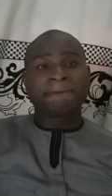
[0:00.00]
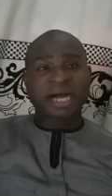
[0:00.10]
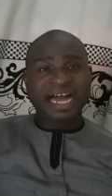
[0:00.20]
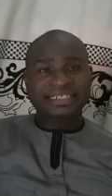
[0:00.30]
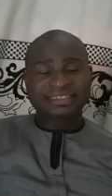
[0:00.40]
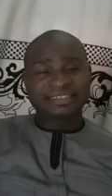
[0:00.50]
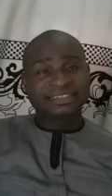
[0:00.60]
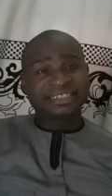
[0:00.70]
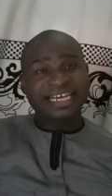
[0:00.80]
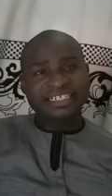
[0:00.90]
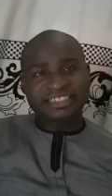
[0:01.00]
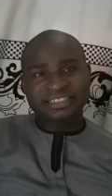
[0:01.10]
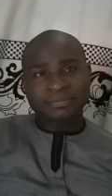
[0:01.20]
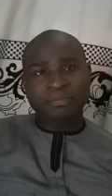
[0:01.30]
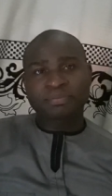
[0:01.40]
back in the
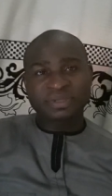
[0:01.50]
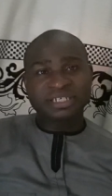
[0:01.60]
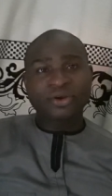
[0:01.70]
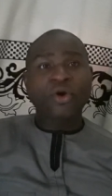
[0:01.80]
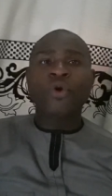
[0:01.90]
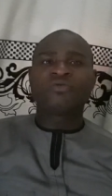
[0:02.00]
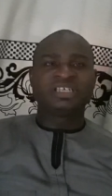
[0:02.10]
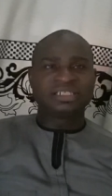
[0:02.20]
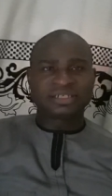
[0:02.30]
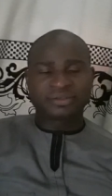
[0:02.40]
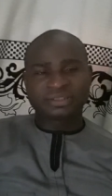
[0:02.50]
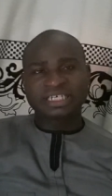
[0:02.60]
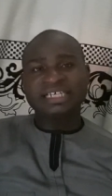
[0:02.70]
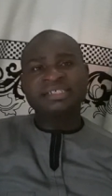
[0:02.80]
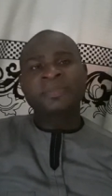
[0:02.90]
days pre-covid
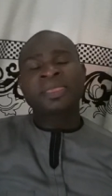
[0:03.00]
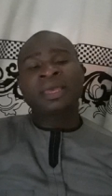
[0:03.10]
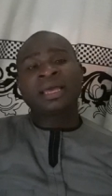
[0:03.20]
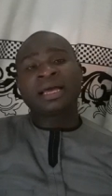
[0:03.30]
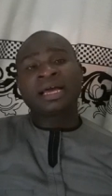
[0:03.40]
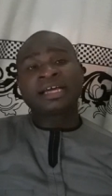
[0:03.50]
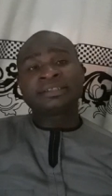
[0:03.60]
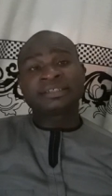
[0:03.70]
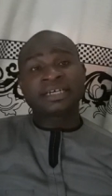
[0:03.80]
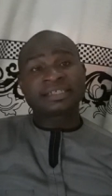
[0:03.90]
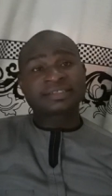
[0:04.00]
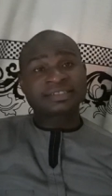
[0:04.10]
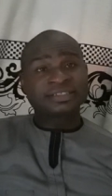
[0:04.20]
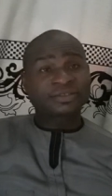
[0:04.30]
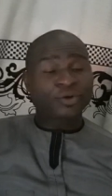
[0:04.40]
okay and uh,
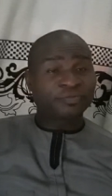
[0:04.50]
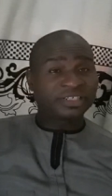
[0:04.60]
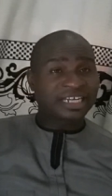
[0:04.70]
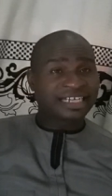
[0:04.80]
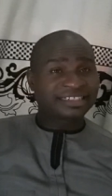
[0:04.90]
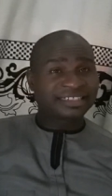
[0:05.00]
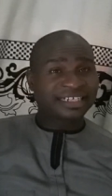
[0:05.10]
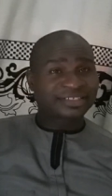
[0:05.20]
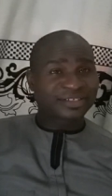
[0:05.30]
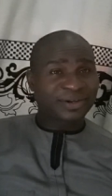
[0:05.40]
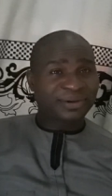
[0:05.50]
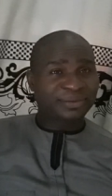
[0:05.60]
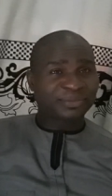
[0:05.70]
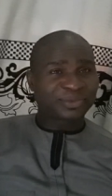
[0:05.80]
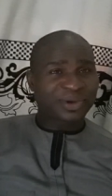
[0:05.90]
since covid-19 has
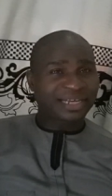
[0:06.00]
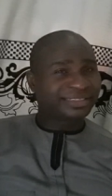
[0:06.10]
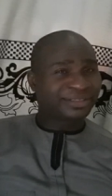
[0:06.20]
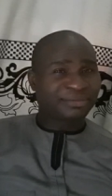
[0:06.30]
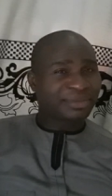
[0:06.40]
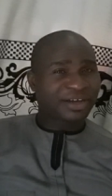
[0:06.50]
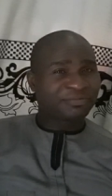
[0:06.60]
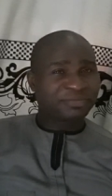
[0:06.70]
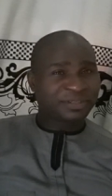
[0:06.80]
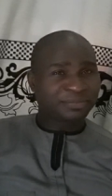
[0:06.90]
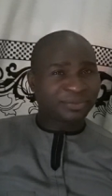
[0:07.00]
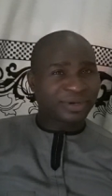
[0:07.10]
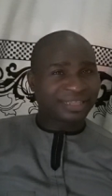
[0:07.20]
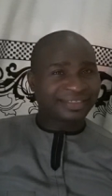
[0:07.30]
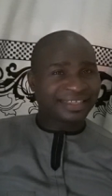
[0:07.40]
come quite a number of people
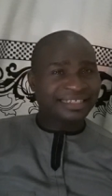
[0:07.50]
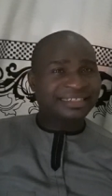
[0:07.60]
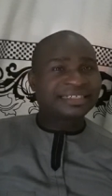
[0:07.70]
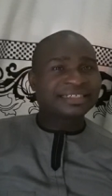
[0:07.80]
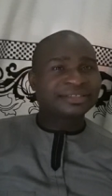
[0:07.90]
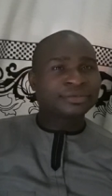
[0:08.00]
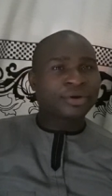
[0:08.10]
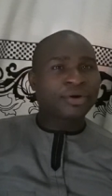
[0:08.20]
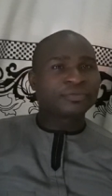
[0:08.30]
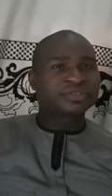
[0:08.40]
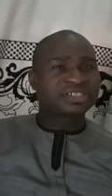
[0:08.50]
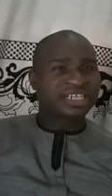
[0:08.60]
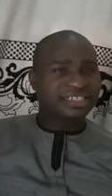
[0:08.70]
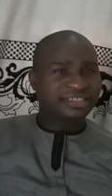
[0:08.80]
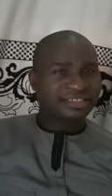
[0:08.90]
are thinking of
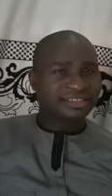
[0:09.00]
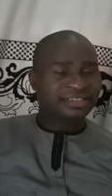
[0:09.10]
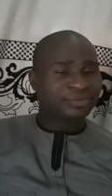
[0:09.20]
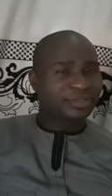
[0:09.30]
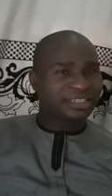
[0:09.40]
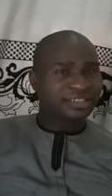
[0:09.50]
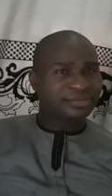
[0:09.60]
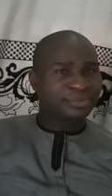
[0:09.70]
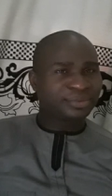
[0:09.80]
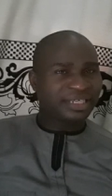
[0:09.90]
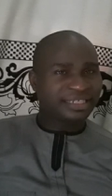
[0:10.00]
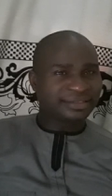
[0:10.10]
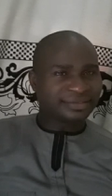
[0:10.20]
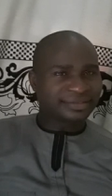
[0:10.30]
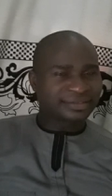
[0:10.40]
changing the way they do
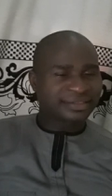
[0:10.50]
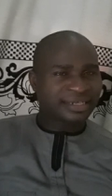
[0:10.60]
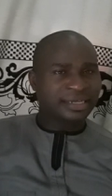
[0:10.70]
things